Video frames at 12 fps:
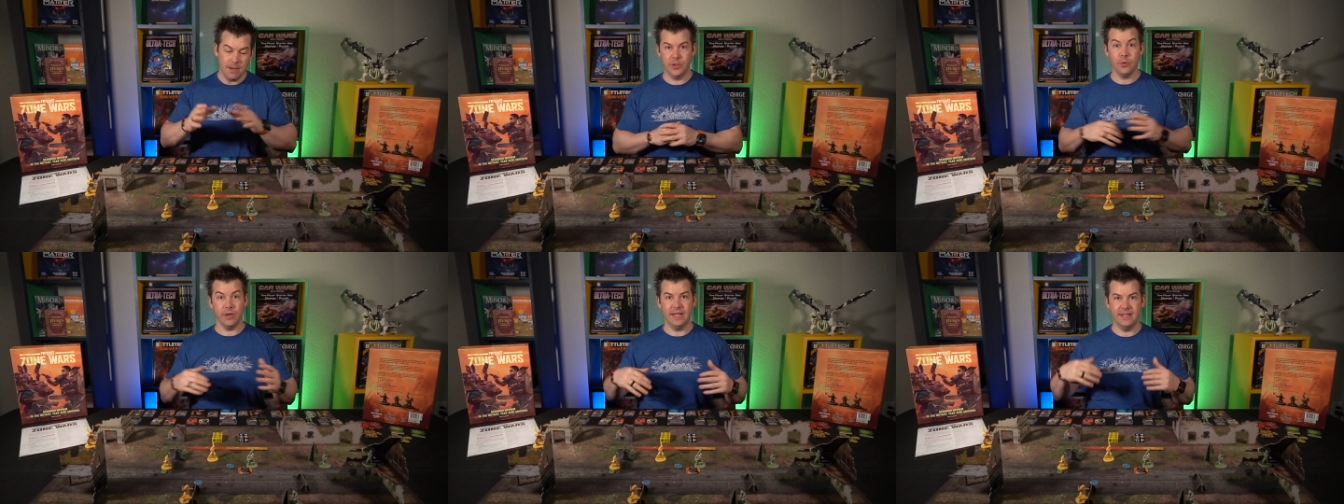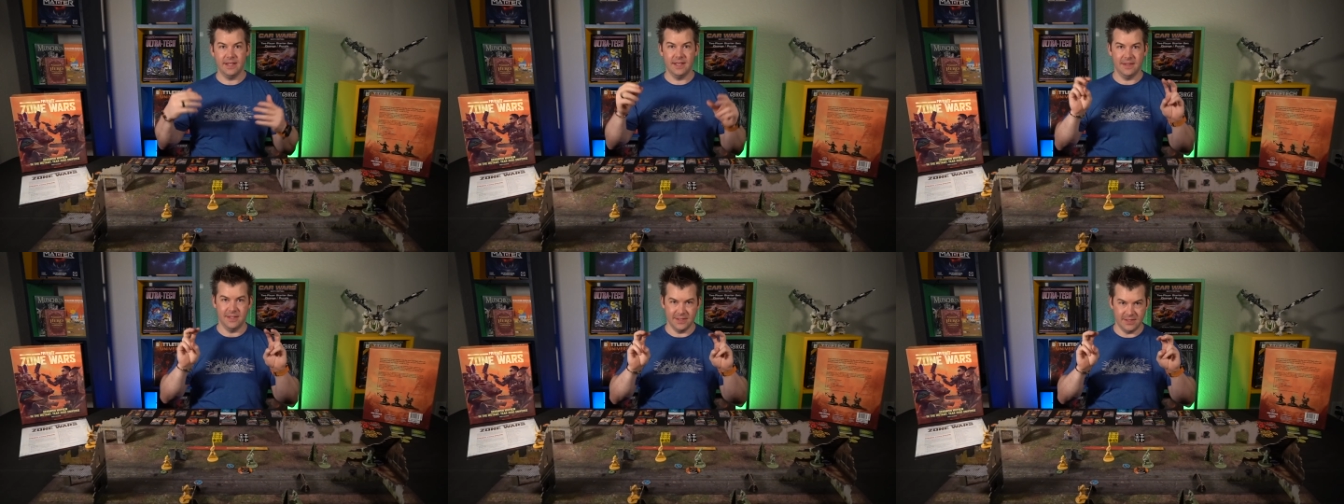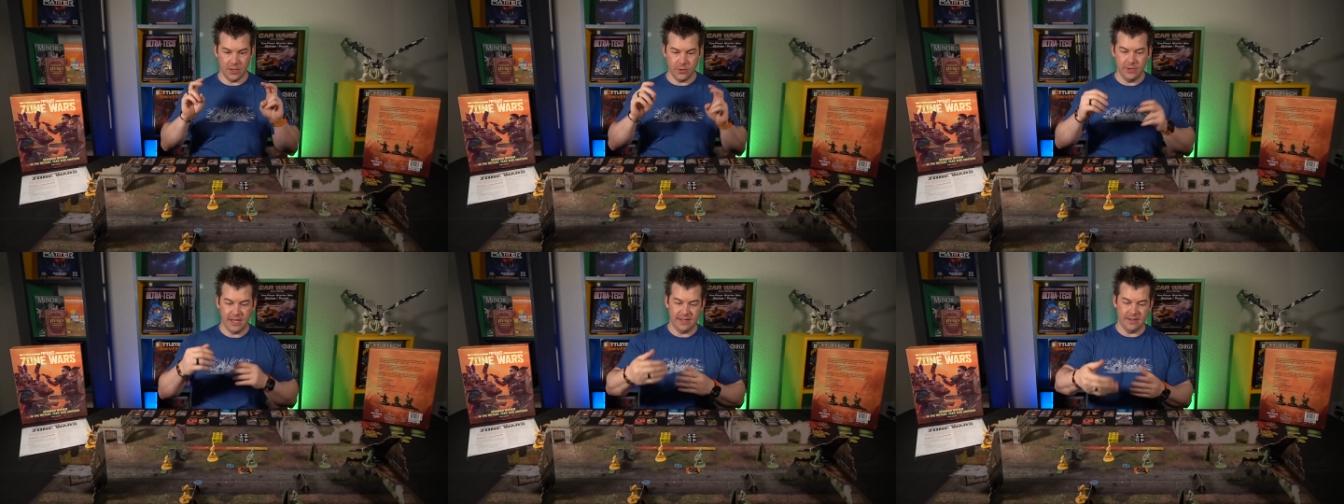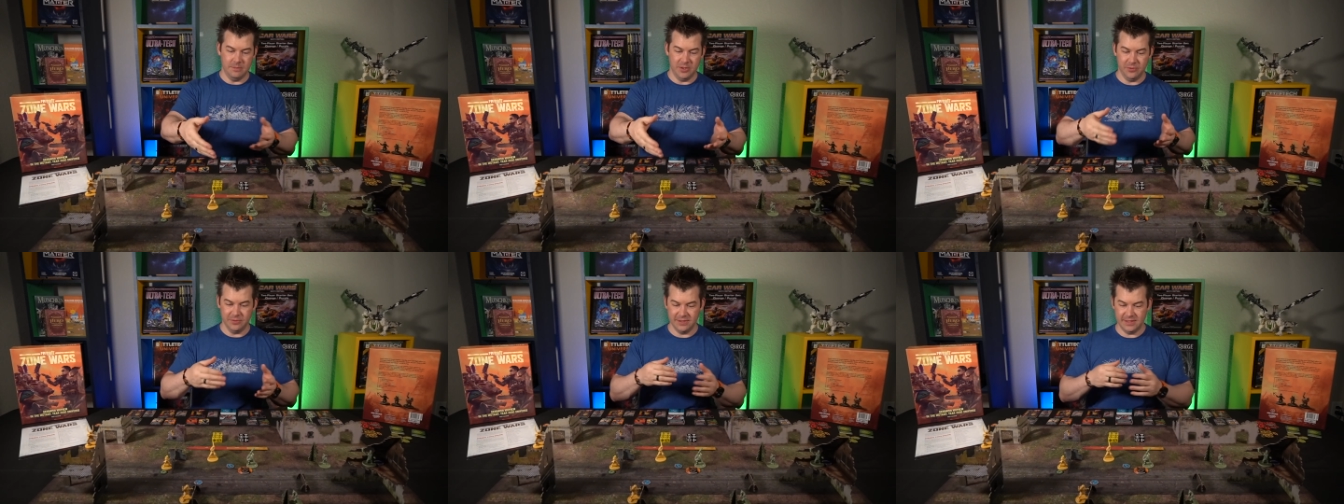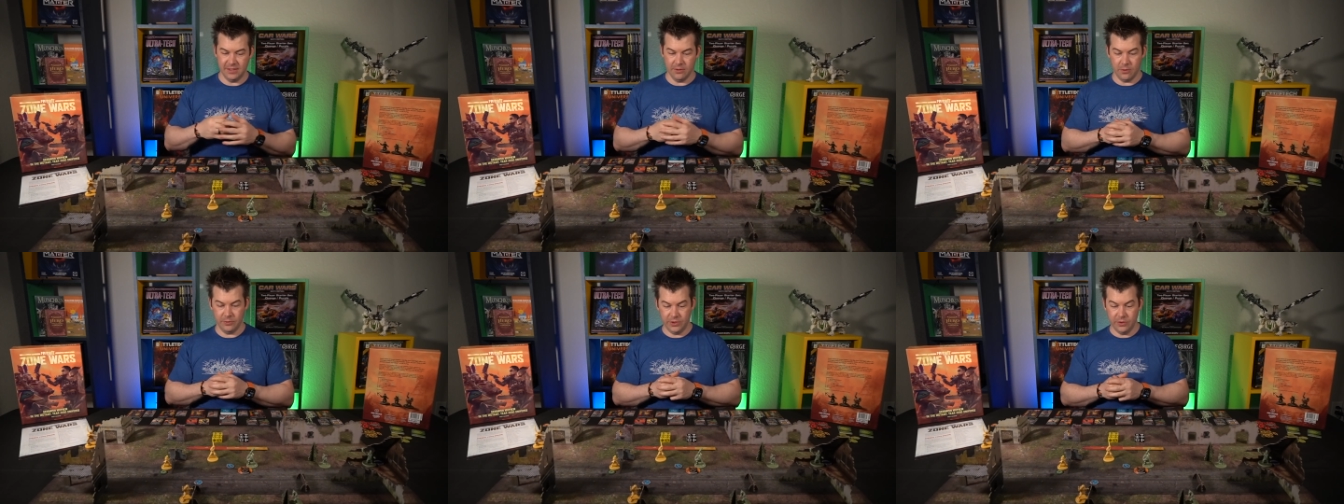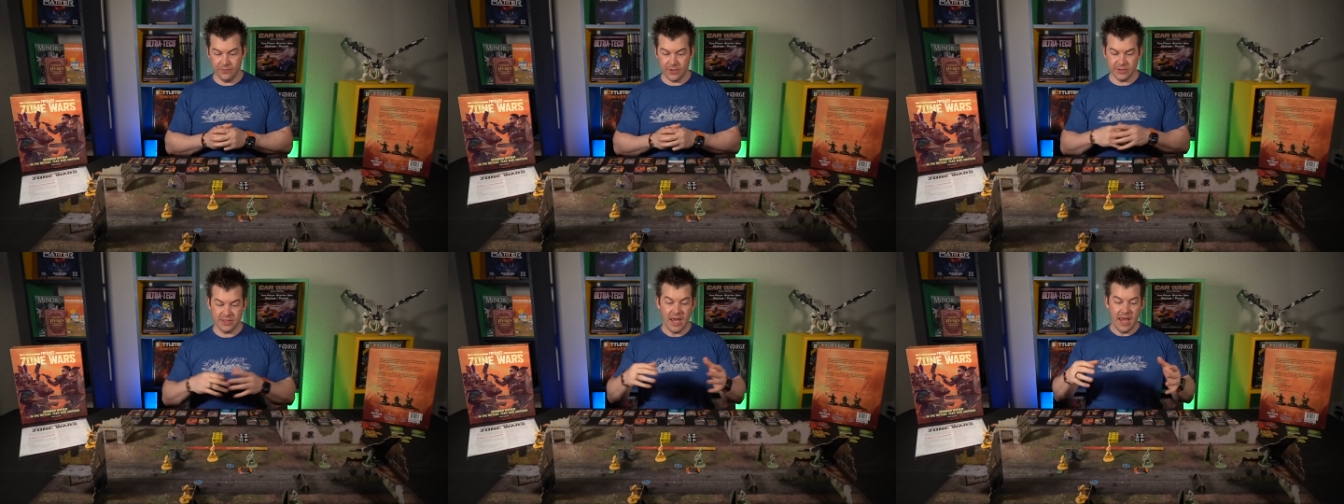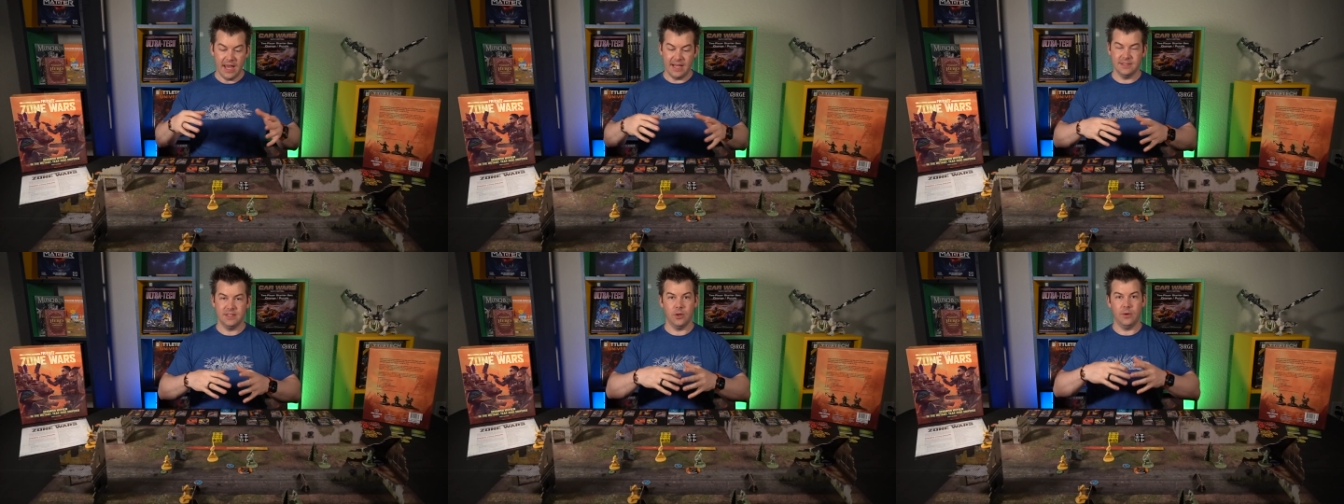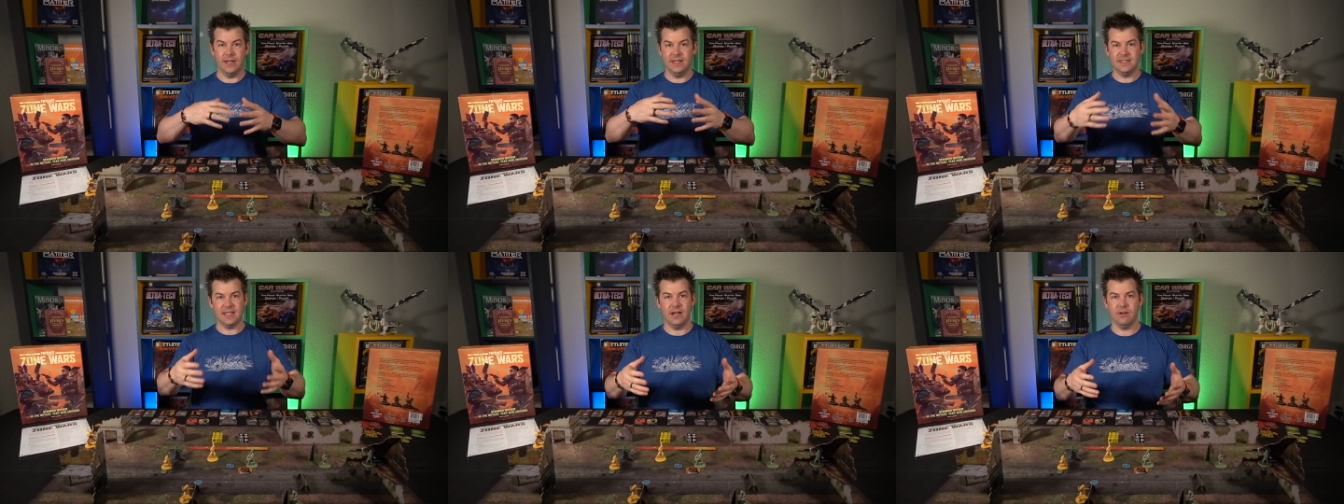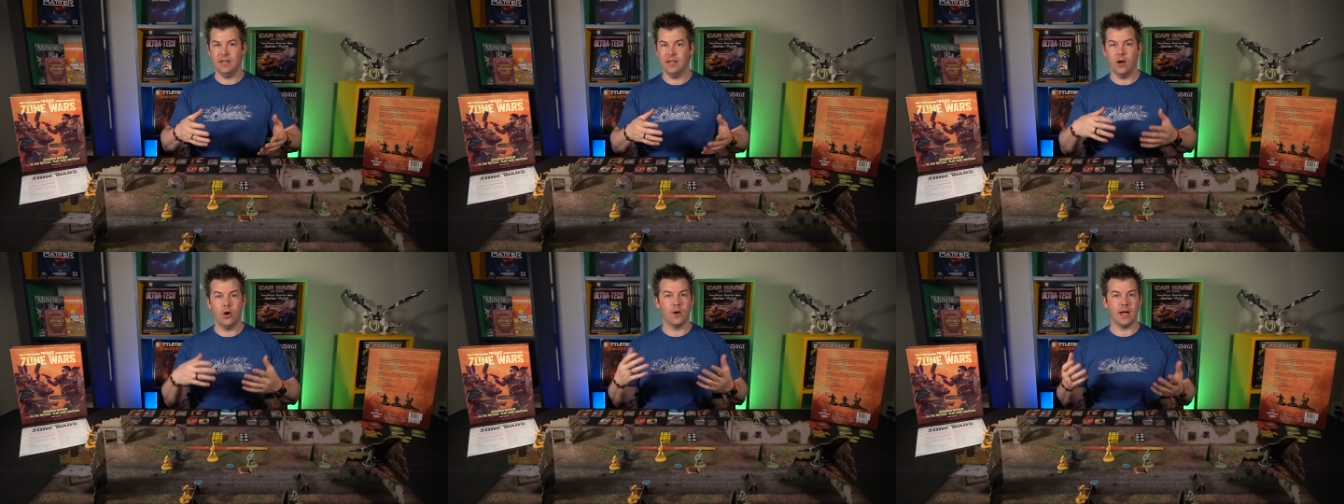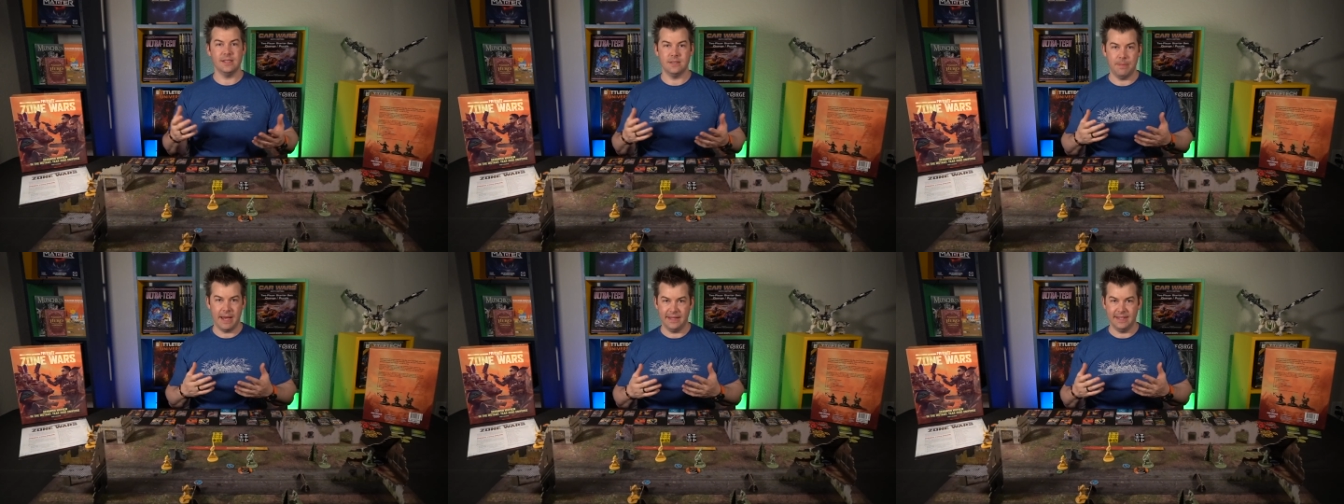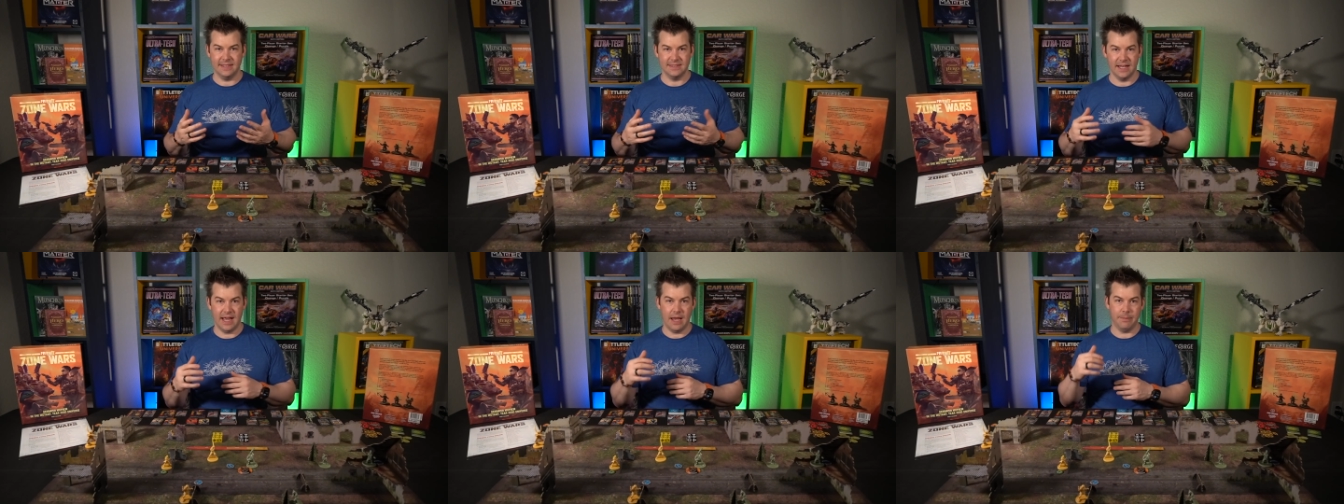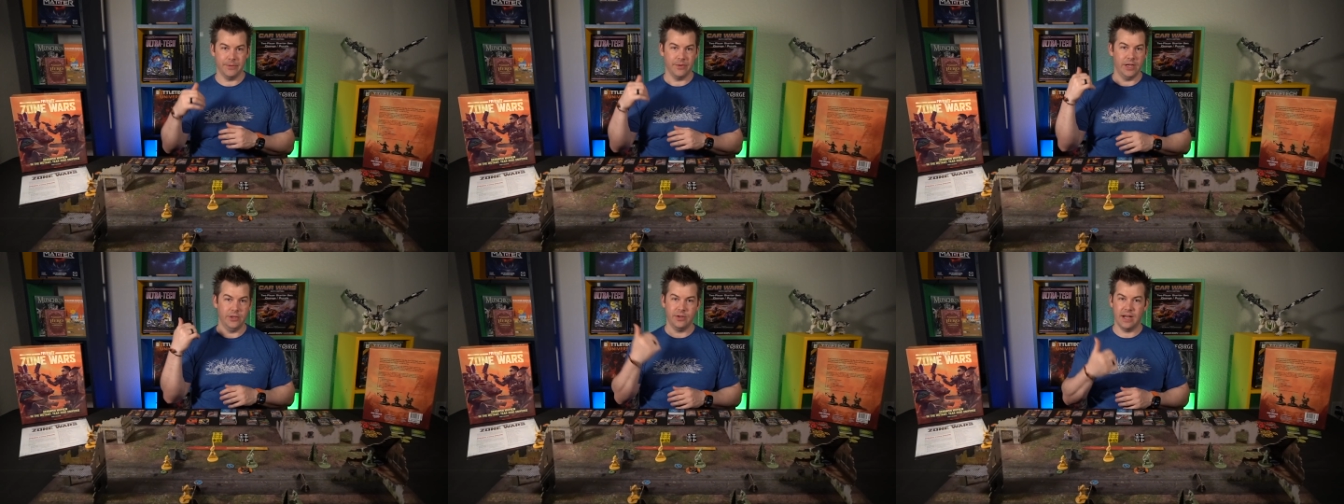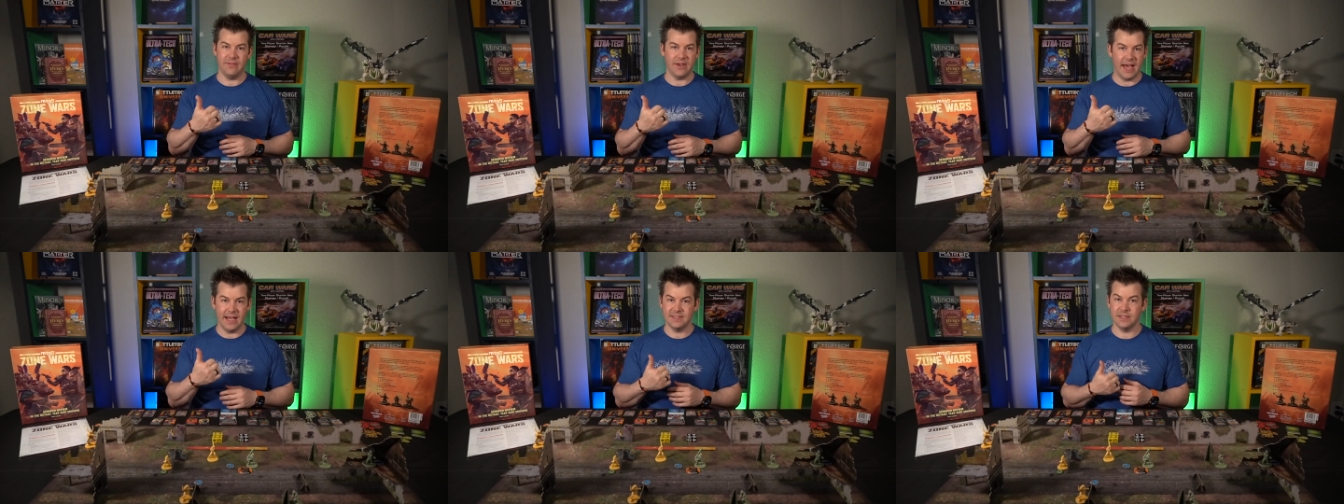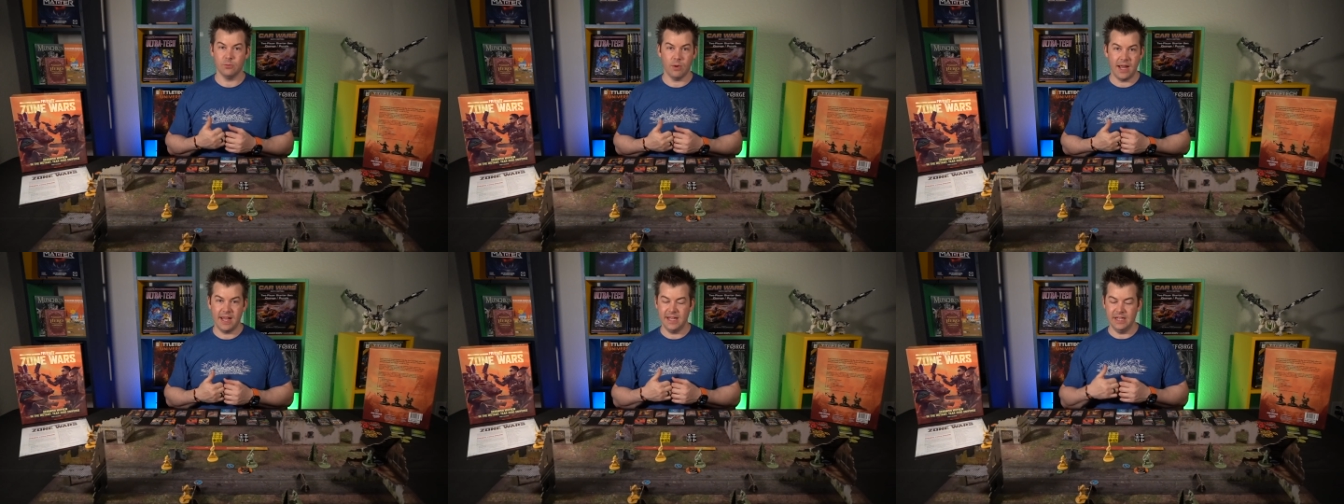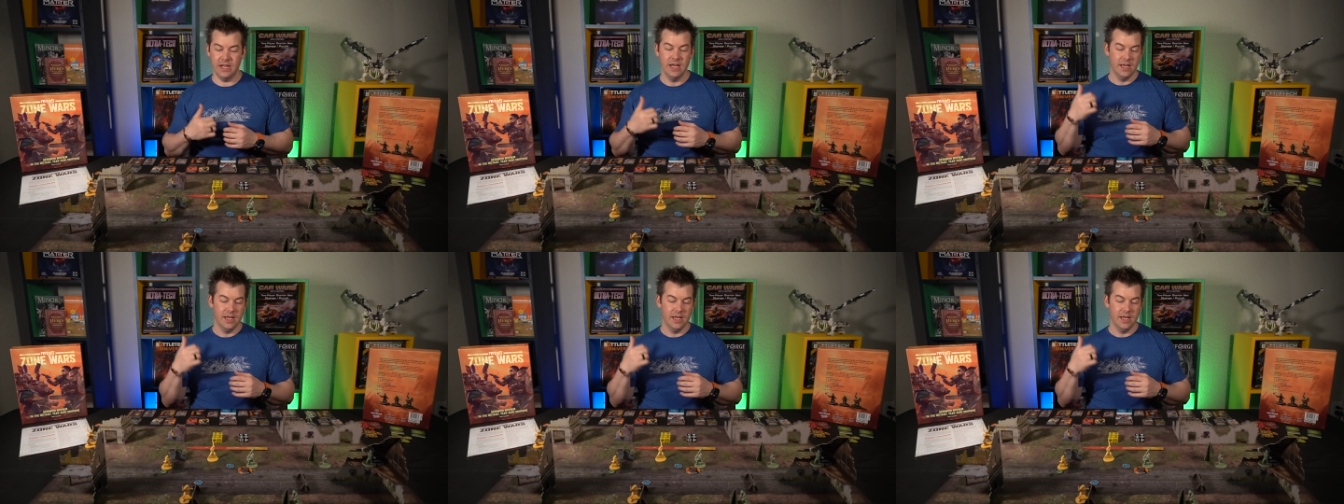You are in the zone in the Mutant Zero universe, and so in this area, all kinds of bad things can happen, right? You could have acid rain